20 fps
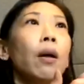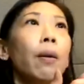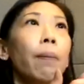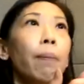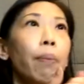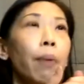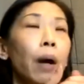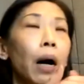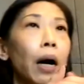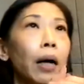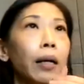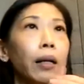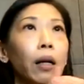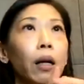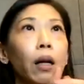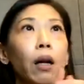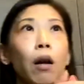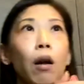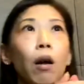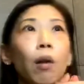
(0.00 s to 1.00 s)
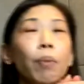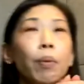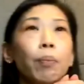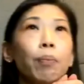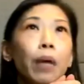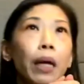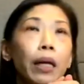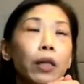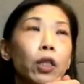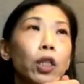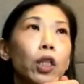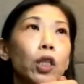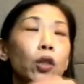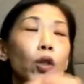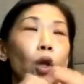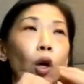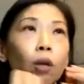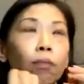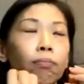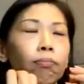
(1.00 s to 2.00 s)
but a lot of people actually
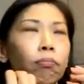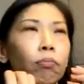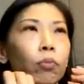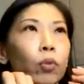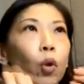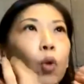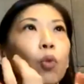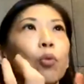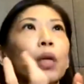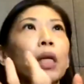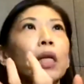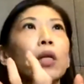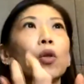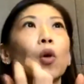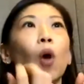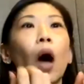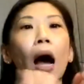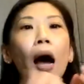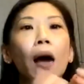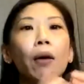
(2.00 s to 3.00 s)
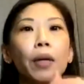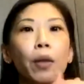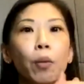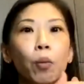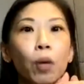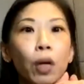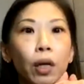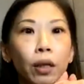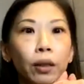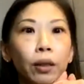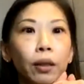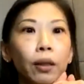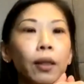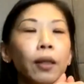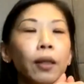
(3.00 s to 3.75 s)
don't really know how it works.